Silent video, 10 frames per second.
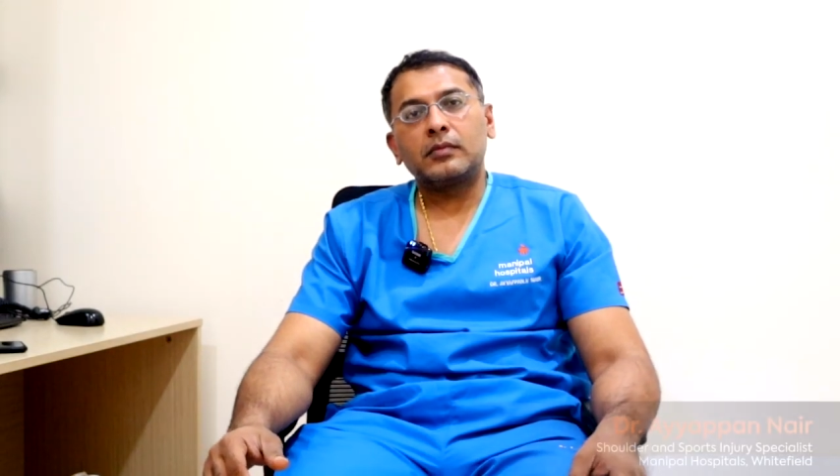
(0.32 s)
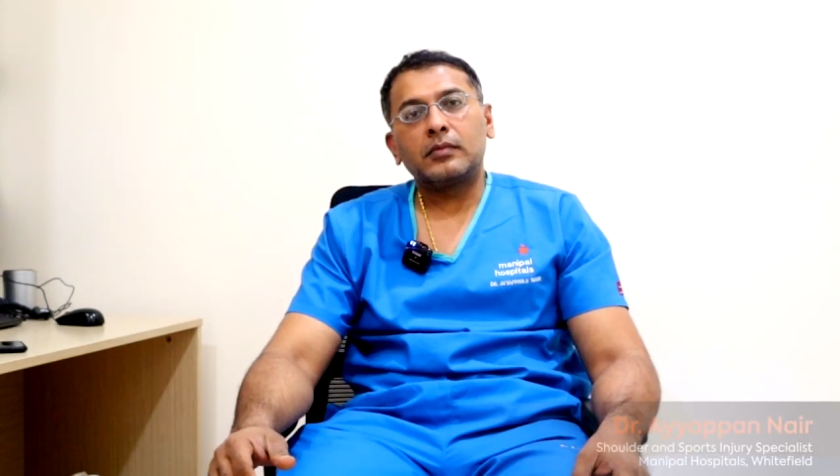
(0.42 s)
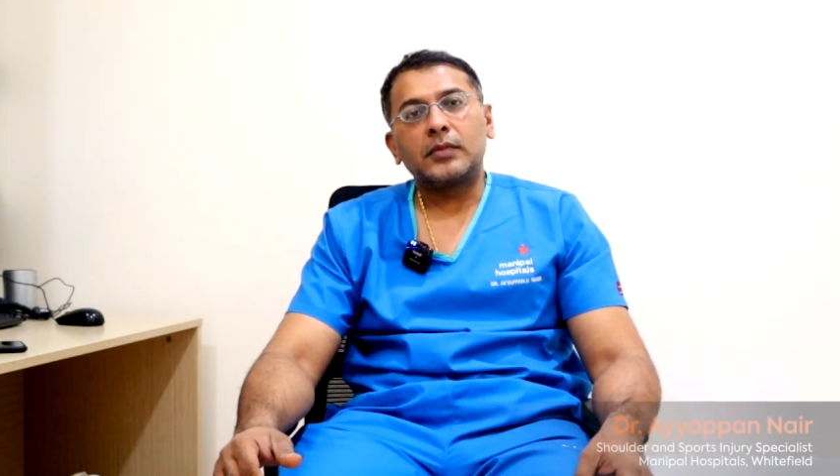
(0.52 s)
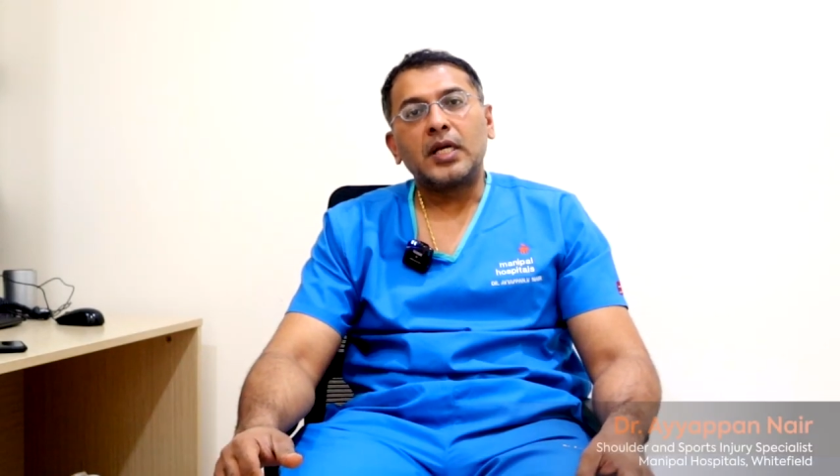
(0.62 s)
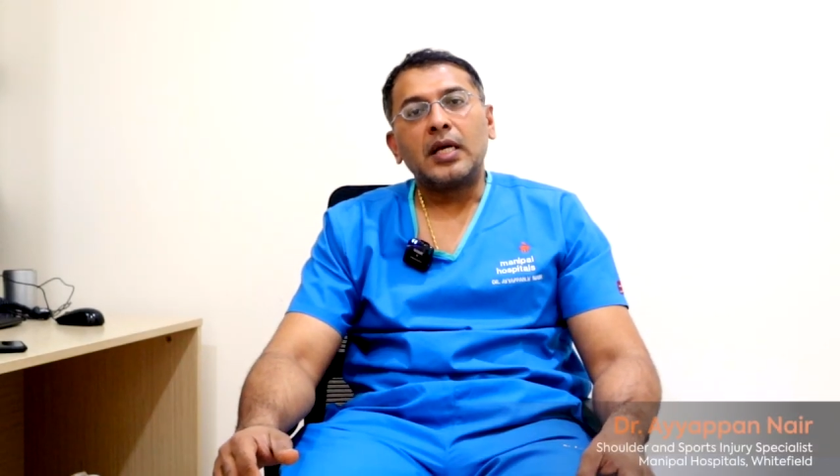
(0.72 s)

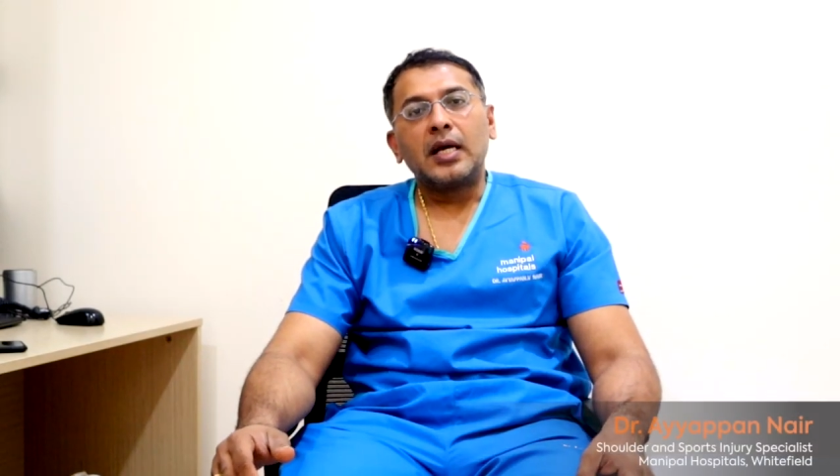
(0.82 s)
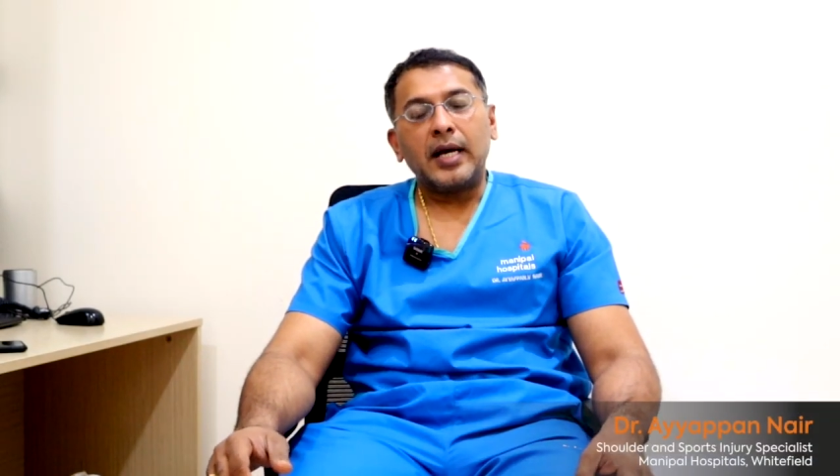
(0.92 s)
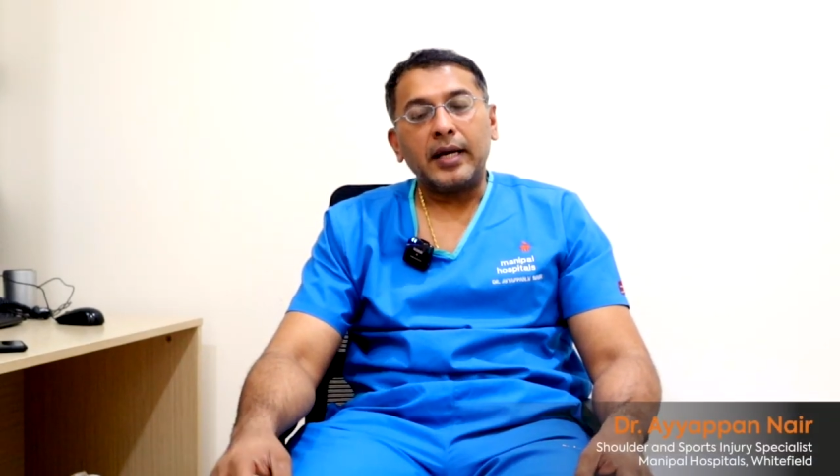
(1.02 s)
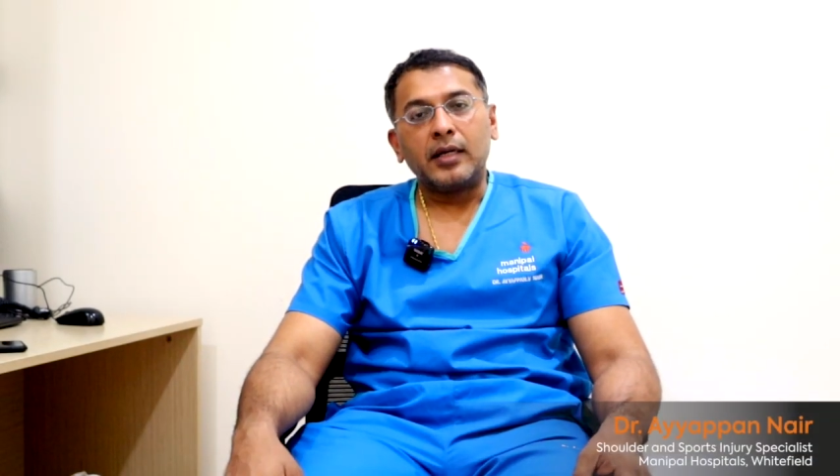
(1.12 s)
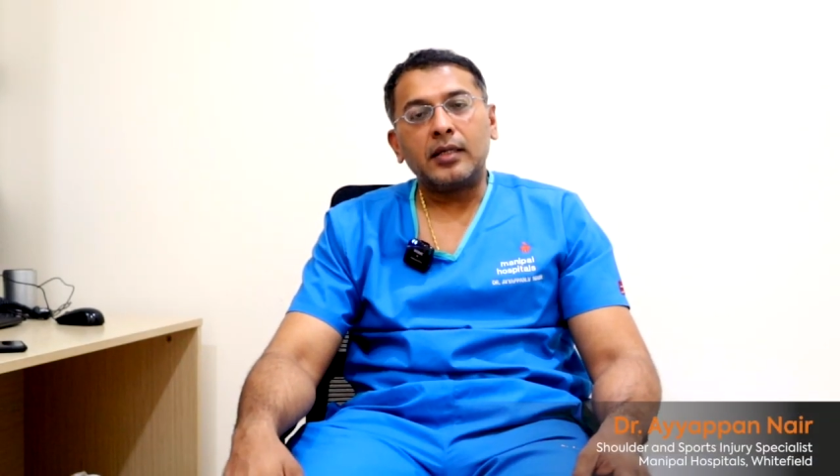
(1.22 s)

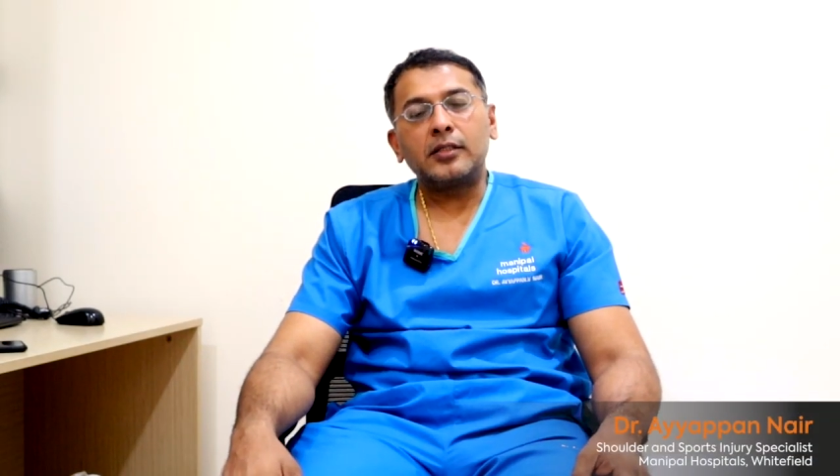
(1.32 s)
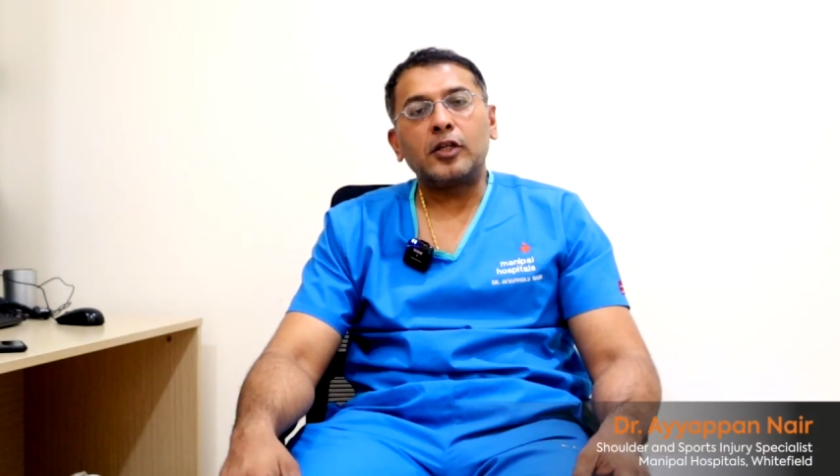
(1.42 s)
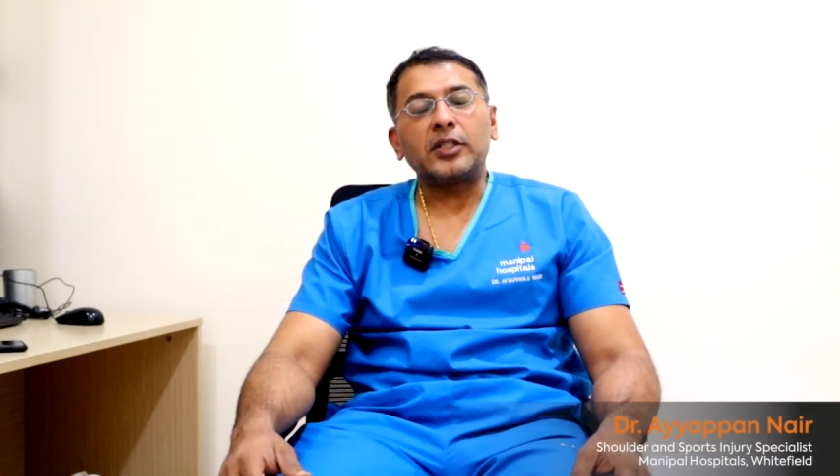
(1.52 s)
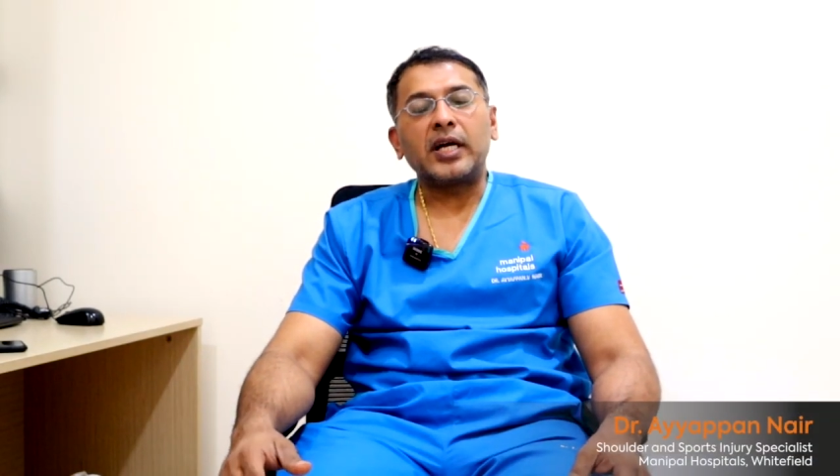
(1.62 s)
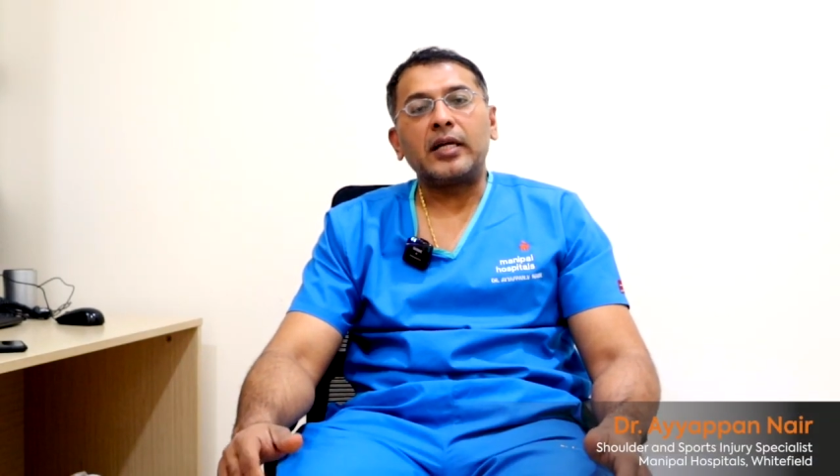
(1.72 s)
Hi, this is
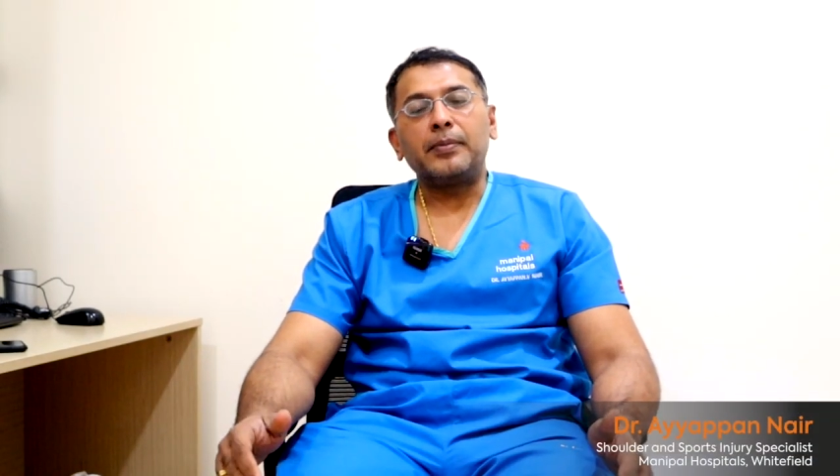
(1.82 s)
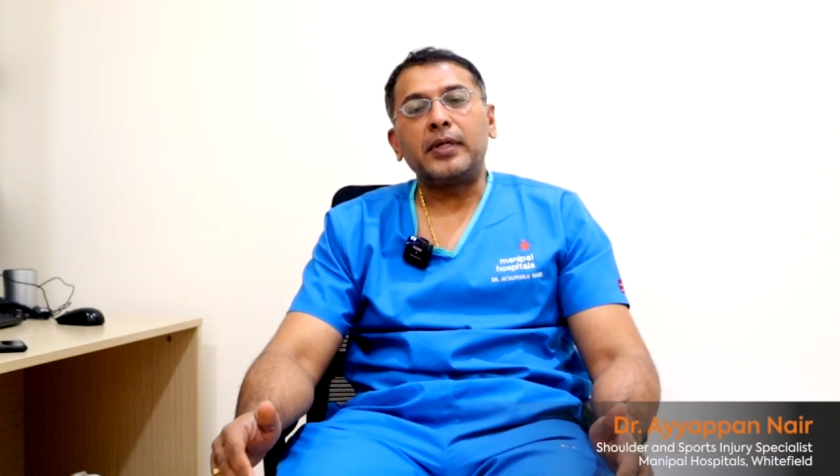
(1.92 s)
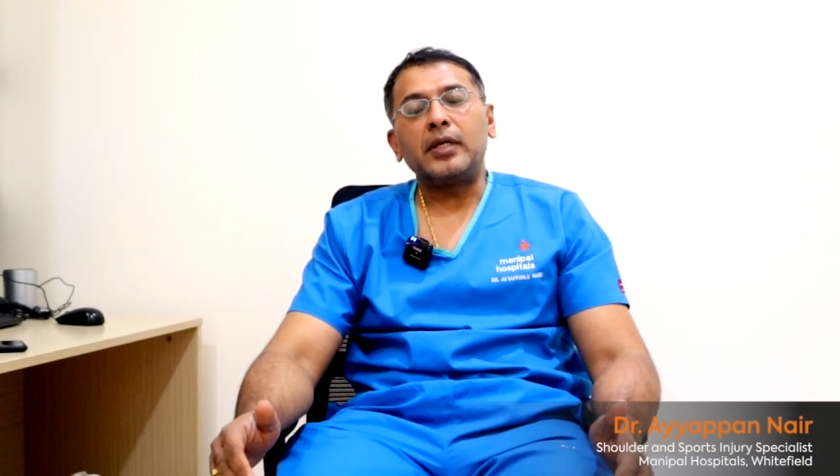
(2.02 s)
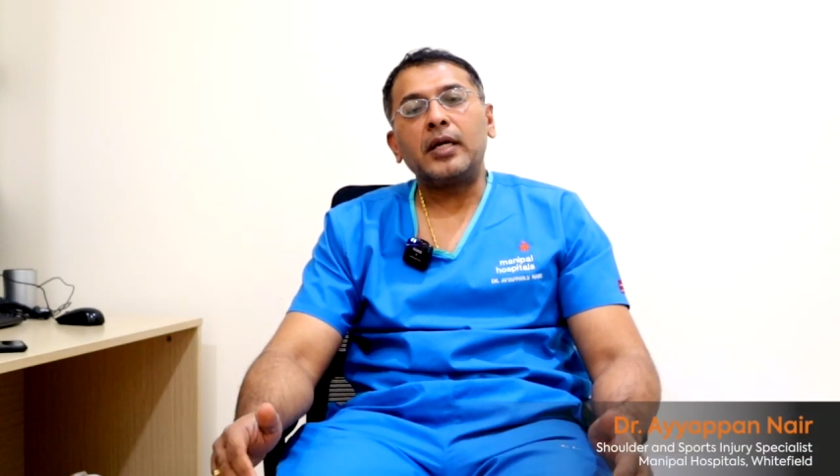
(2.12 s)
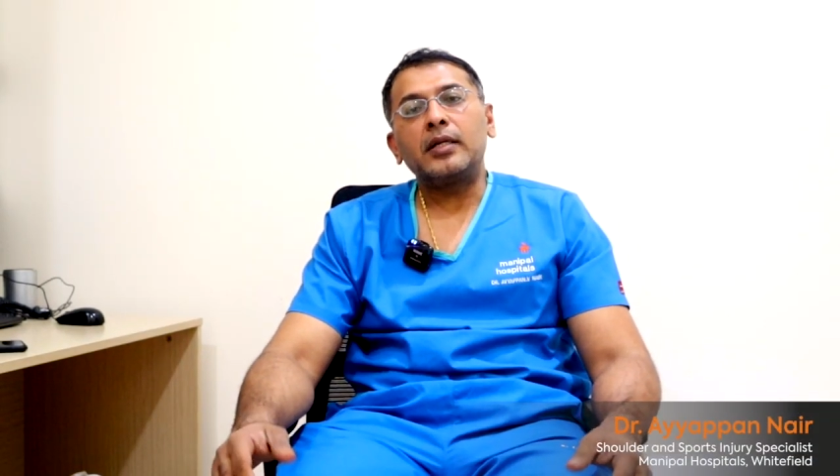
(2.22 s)
Dr.
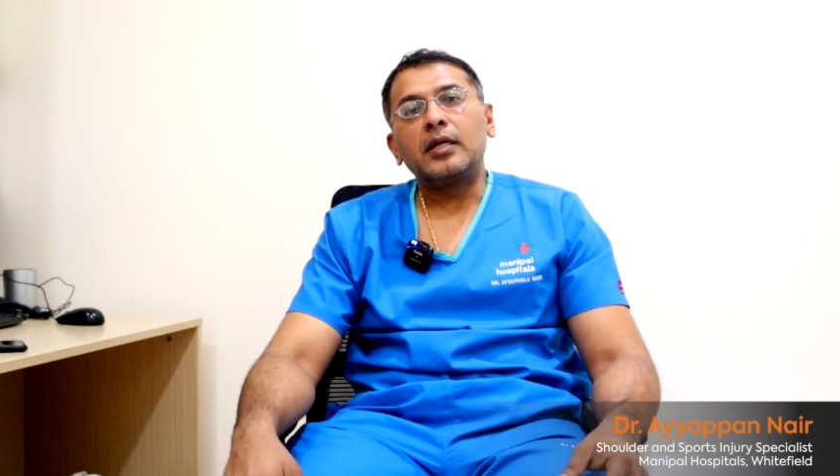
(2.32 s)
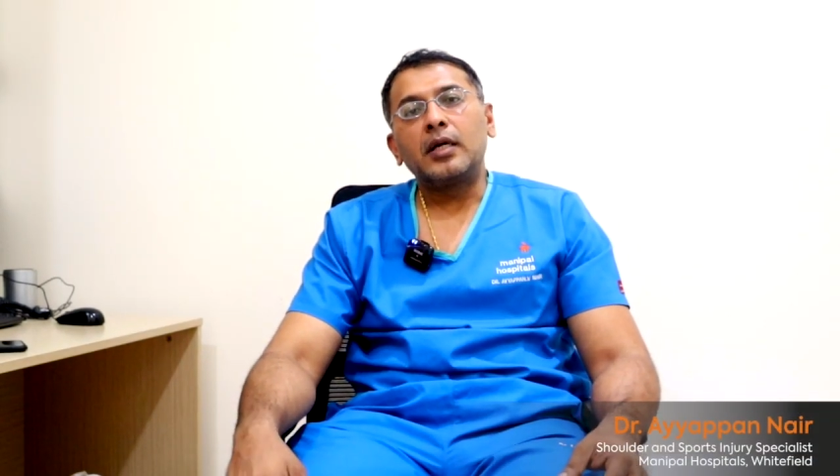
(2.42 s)
Ayyappan Nair.